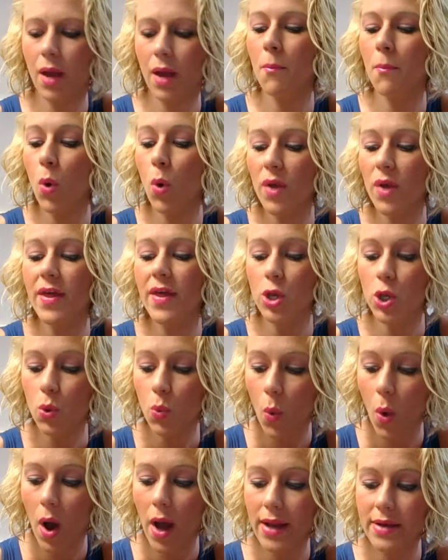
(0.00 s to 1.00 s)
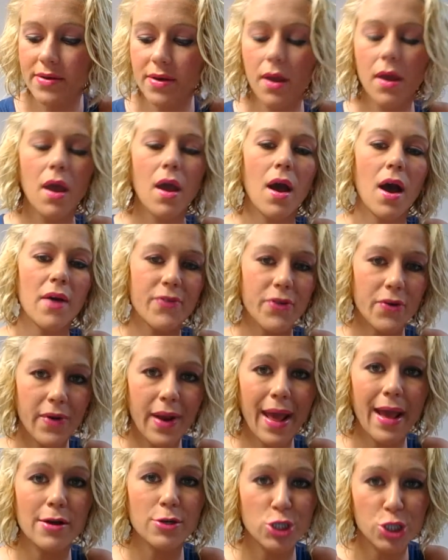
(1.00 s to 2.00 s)
more than you want of your
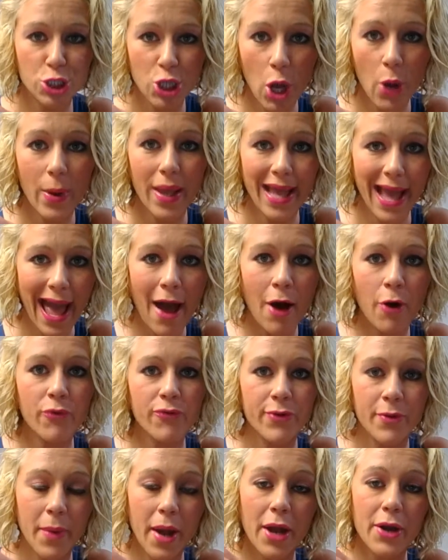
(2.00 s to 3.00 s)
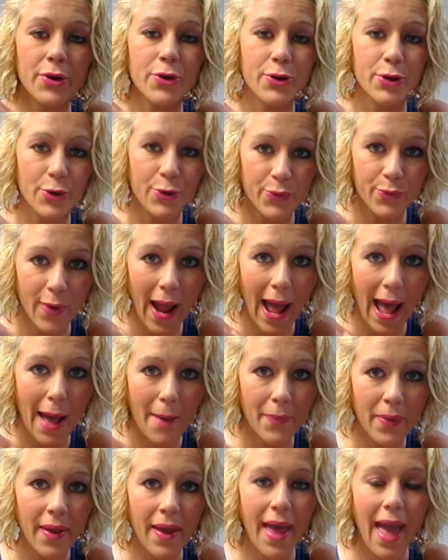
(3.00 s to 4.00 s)
nail showing out from under your
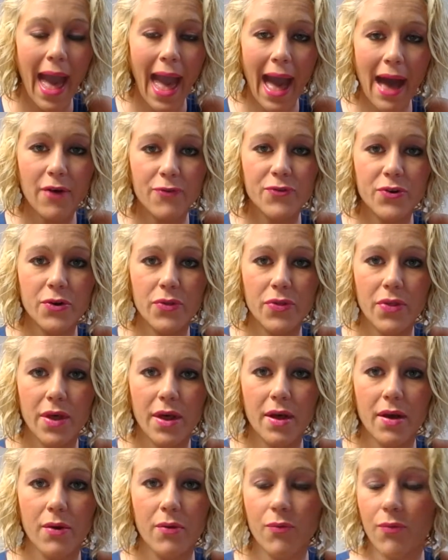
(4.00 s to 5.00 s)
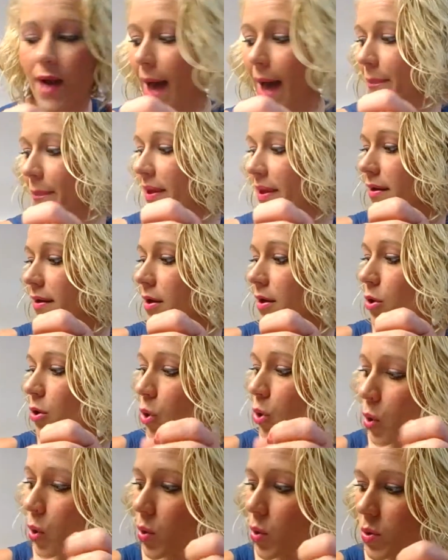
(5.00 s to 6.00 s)
wrap after the wrap
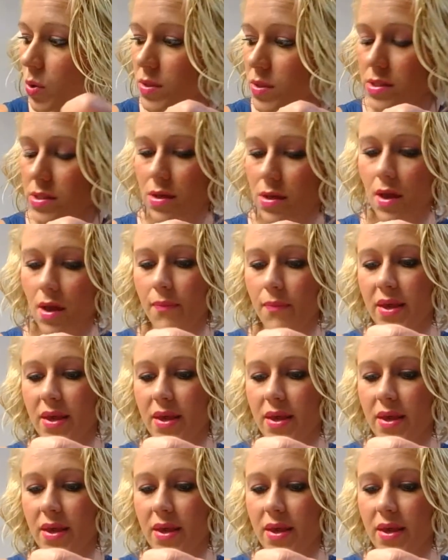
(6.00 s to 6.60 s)
cools,